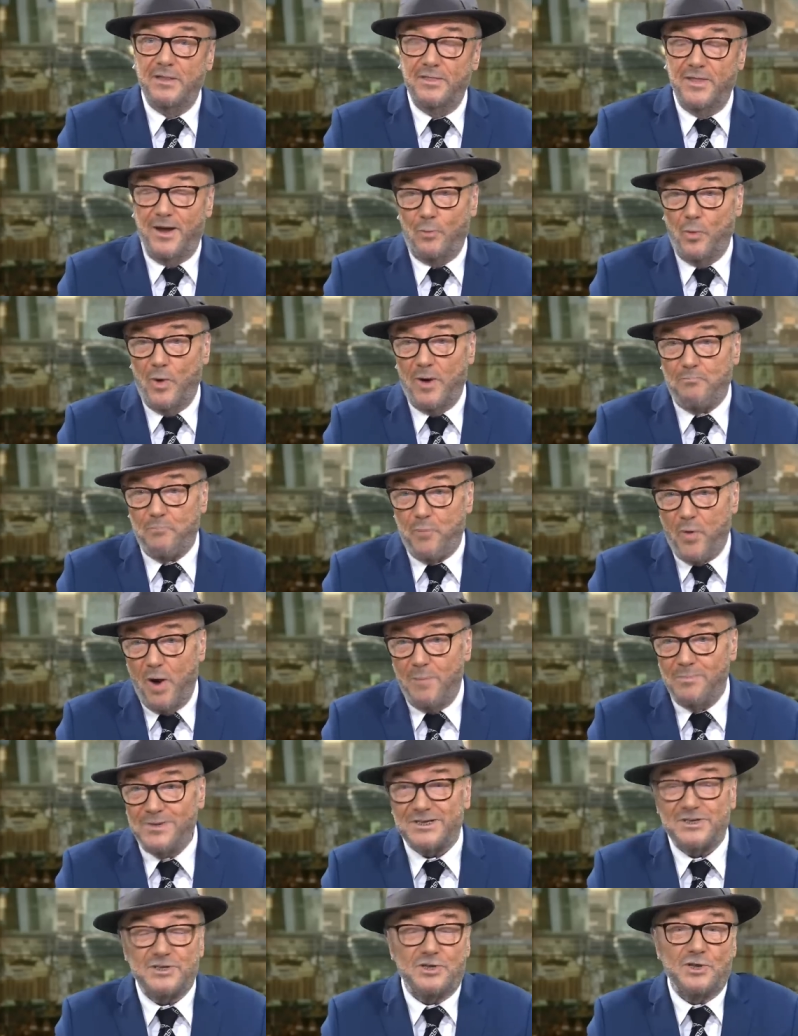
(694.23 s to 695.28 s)
that were
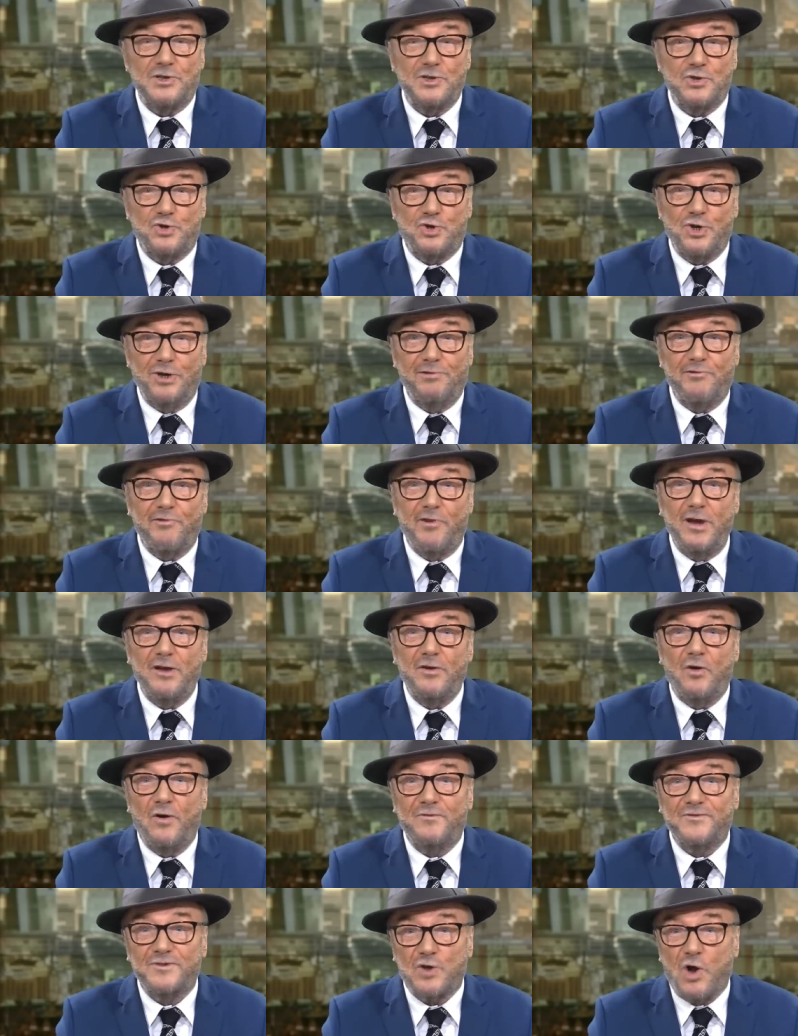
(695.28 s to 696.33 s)
promised to the children
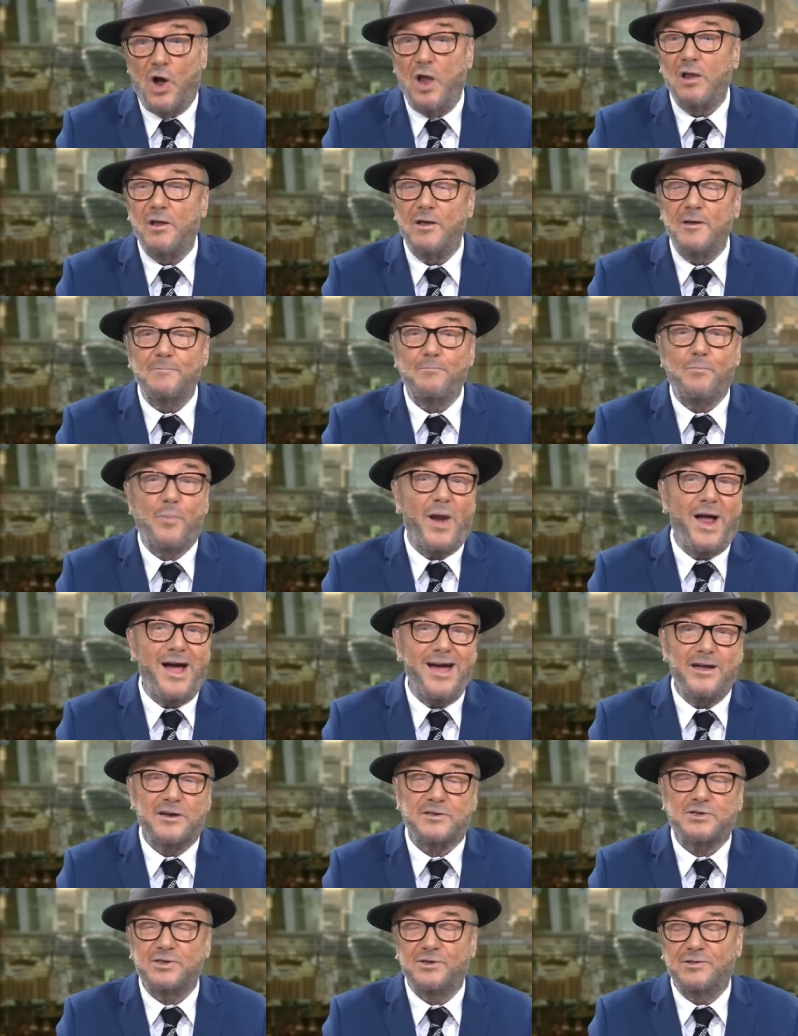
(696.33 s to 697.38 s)
of Scotland
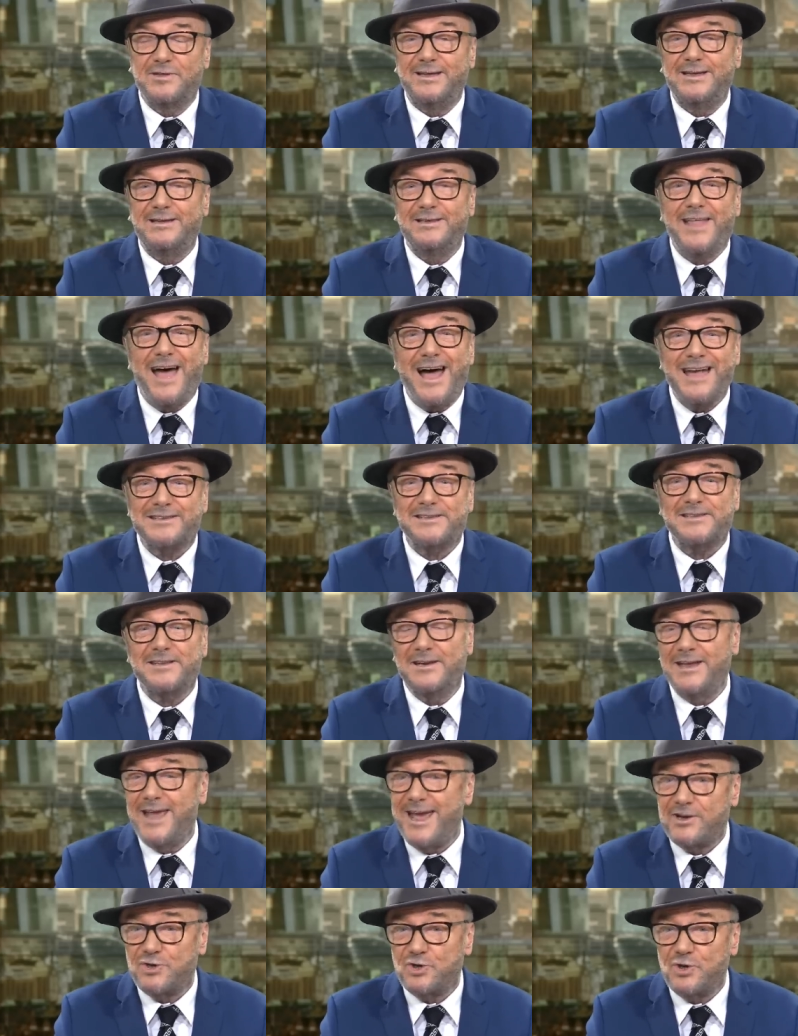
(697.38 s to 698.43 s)
prior to the last
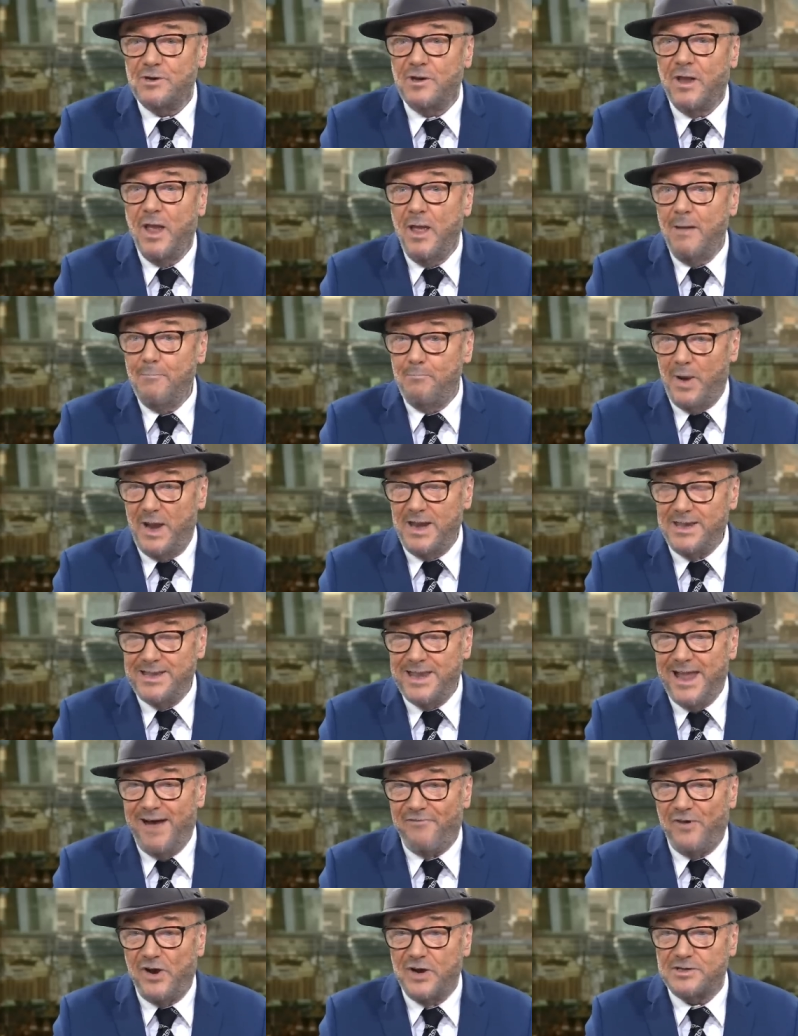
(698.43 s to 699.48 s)
election, but
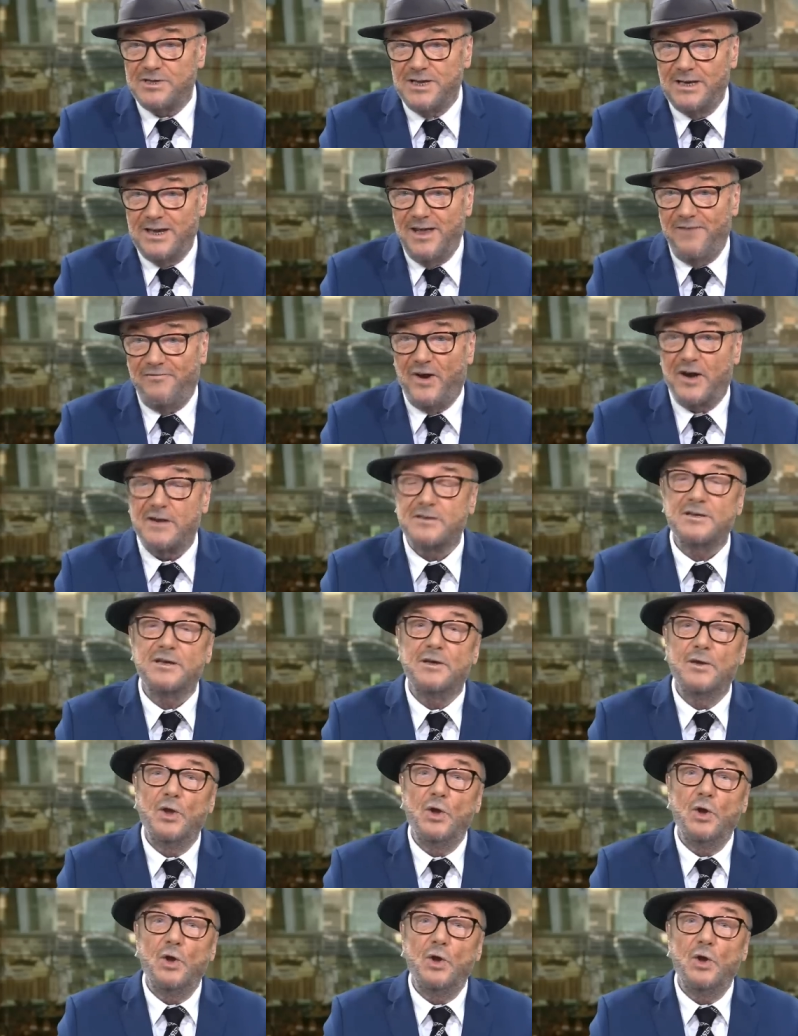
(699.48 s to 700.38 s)
never delivered.